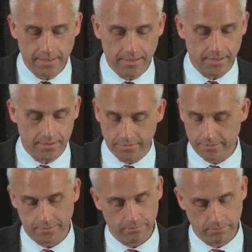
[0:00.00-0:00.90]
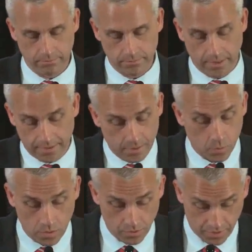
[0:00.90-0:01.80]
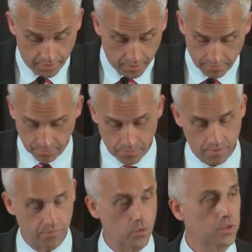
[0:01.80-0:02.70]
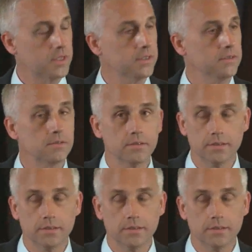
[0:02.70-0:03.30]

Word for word: It is, I think we're only going to cover three or four of these.